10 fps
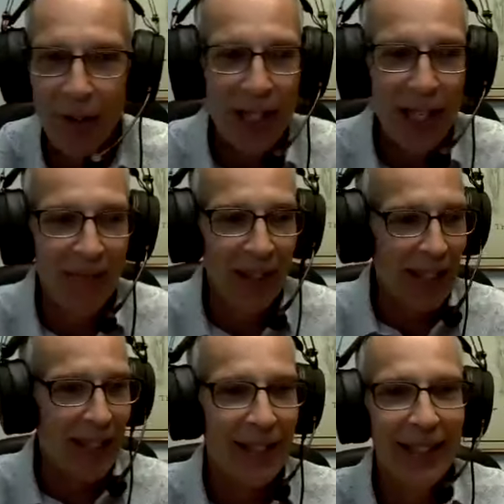and 10
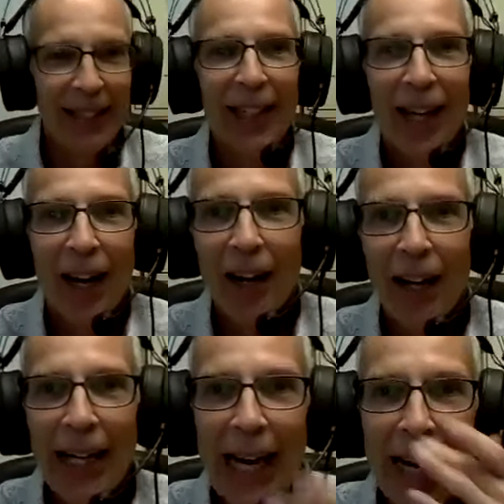minutes. All
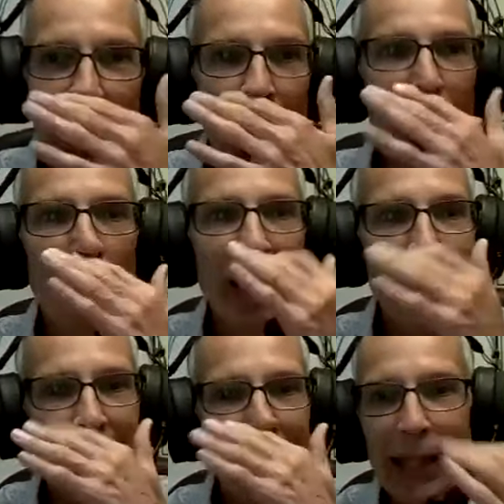right, have a good
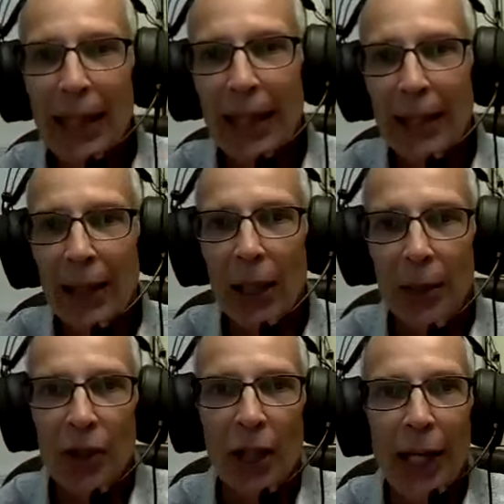weekend and
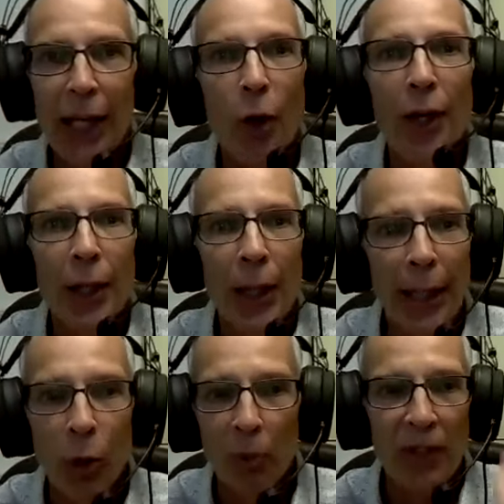study hard,
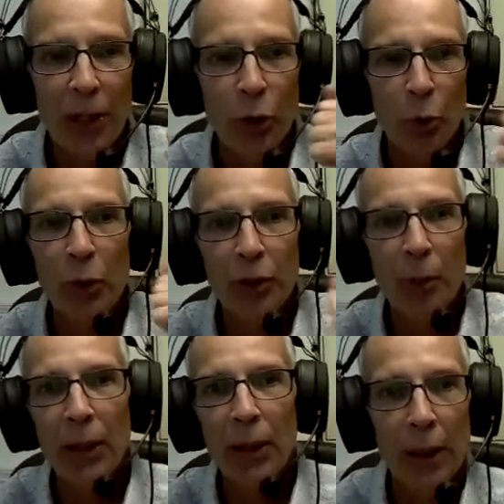and hopefully you do really
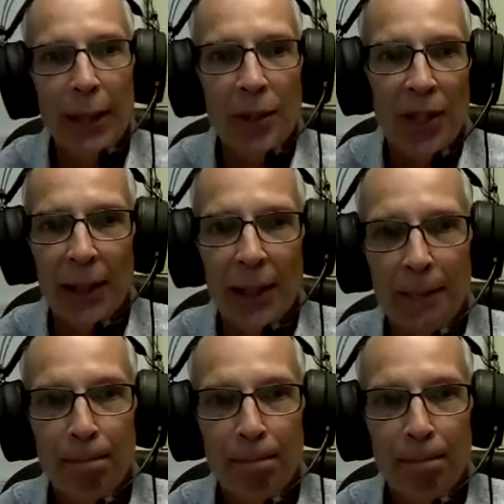well on this test.